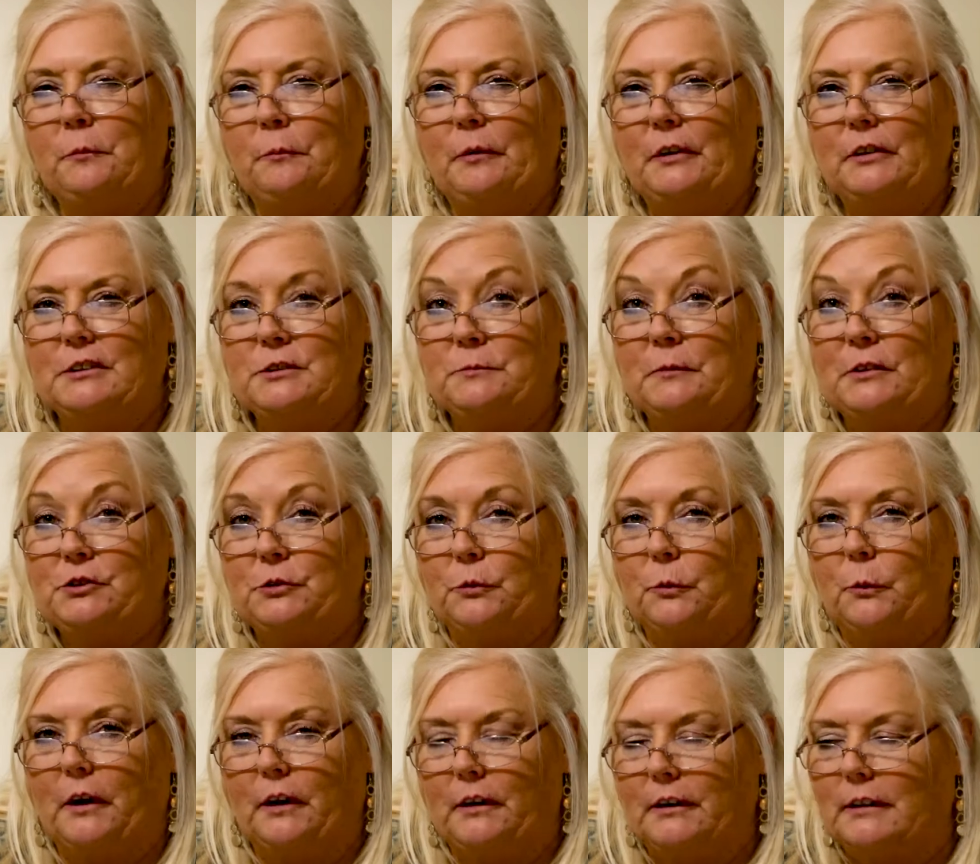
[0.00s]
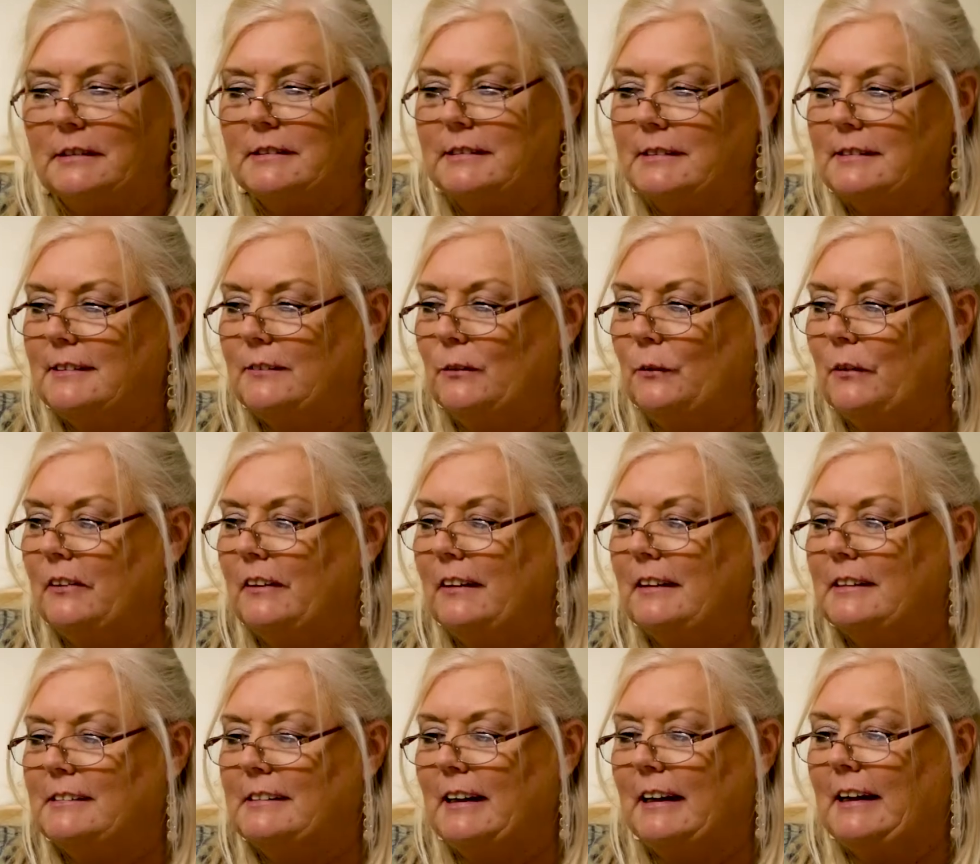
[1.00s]
to build as much awareness with
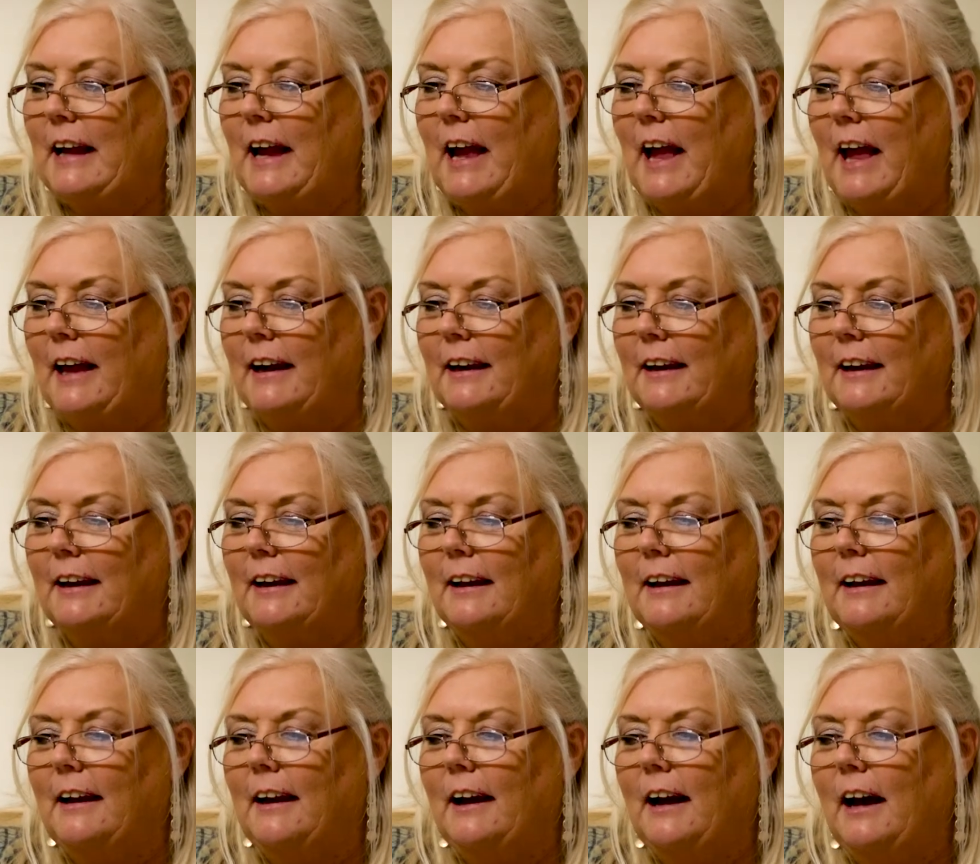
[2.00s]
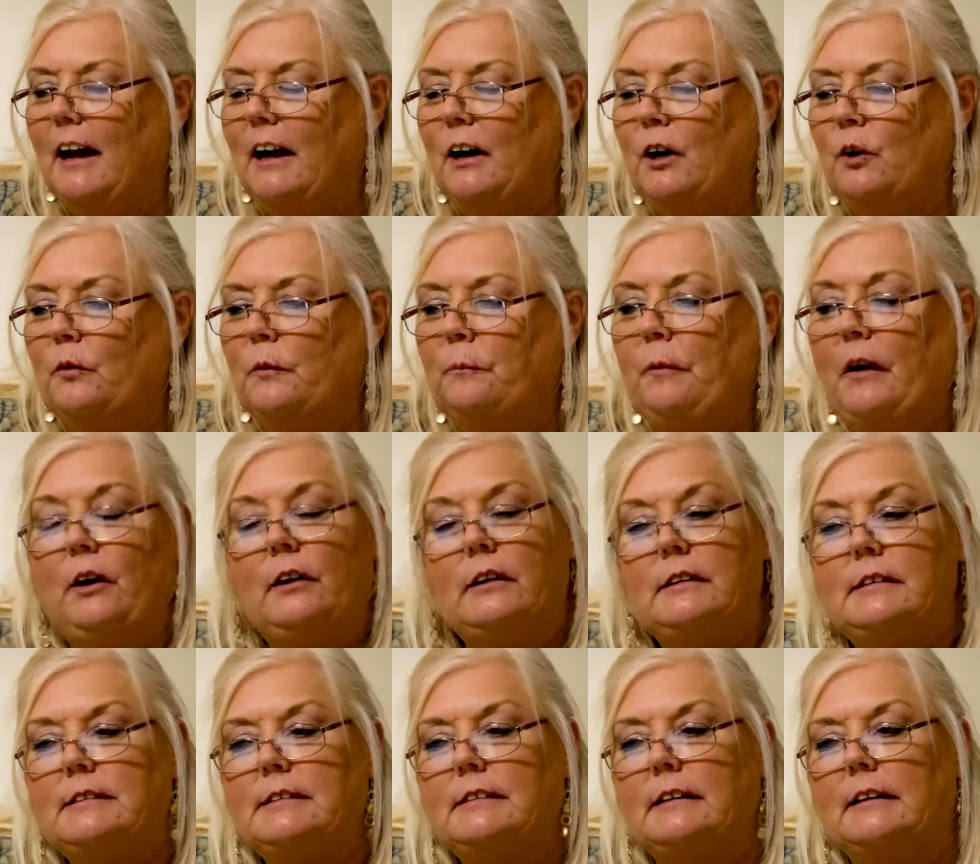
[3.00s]
it as I can. What
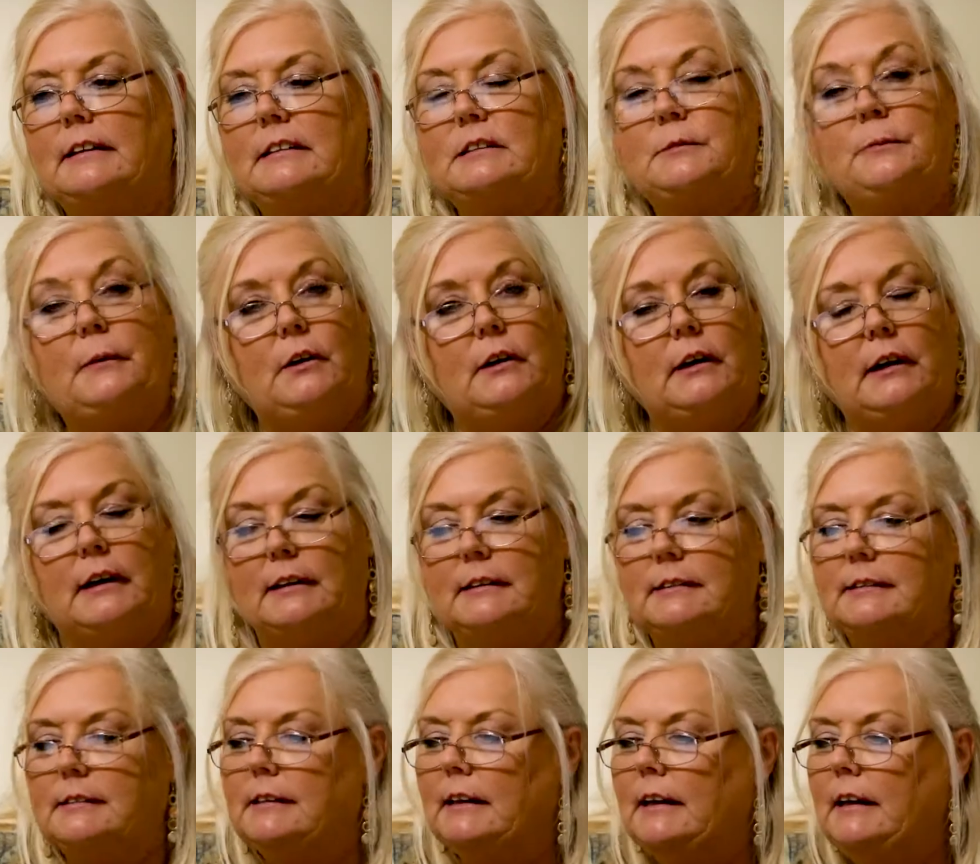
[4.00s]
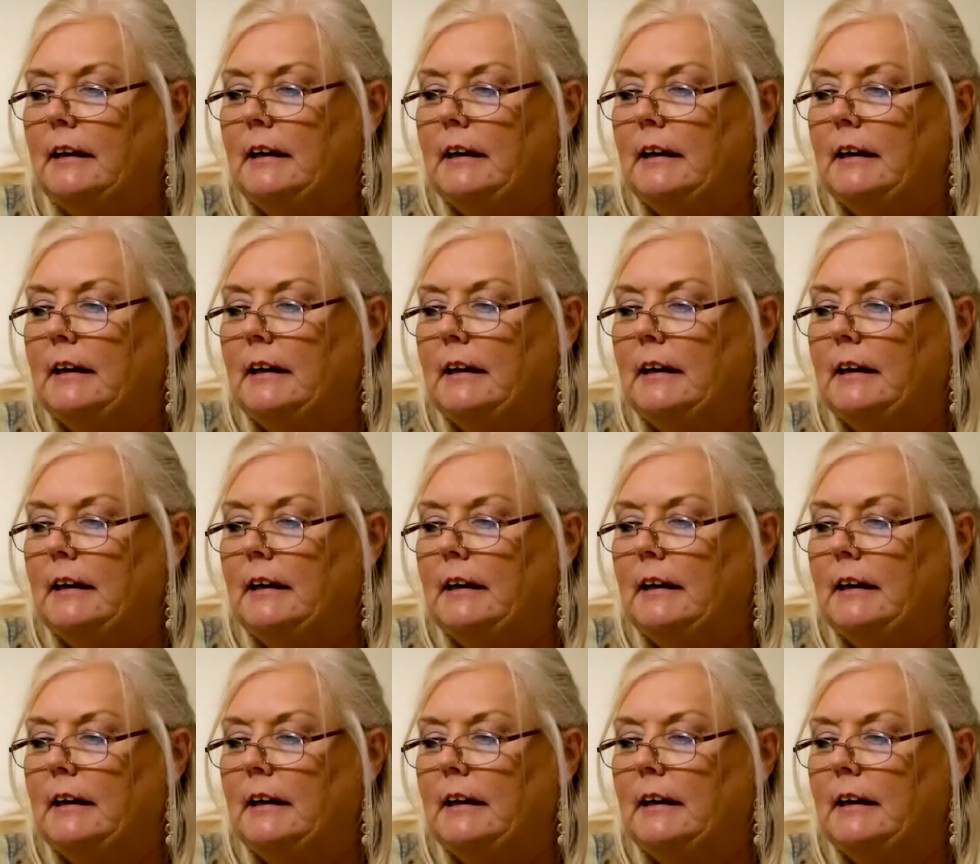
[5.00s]
parents experience